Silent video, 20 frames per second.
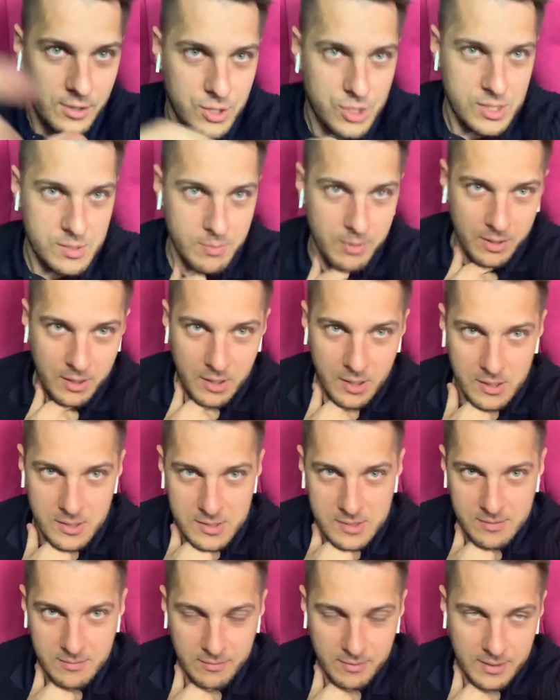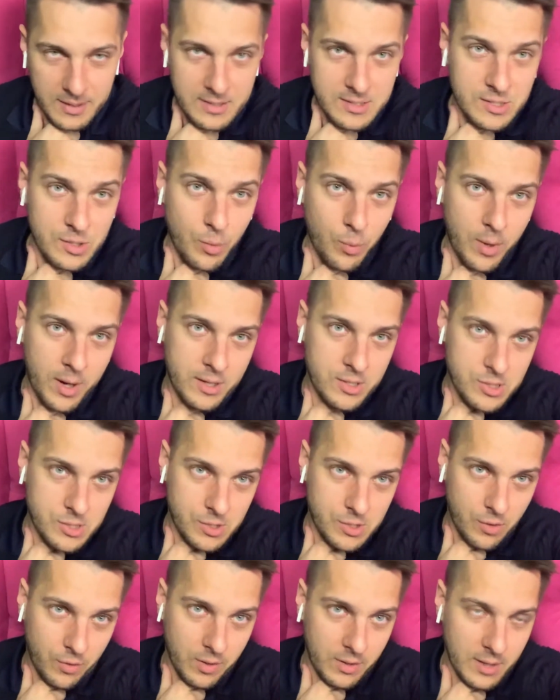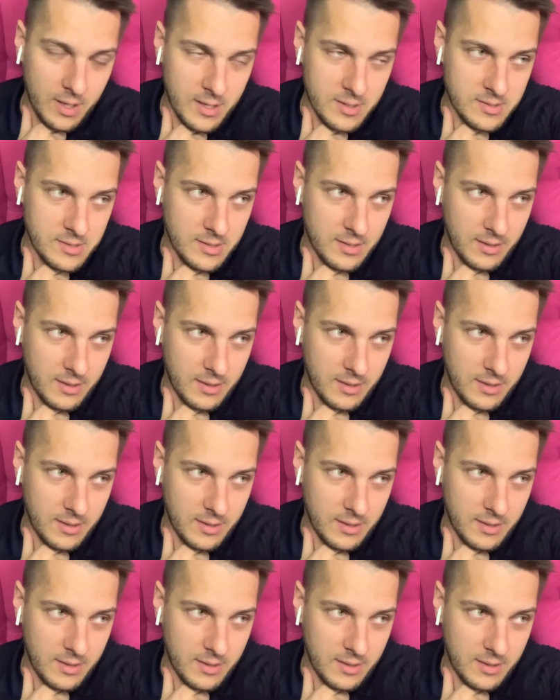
just because that's the way to tokenize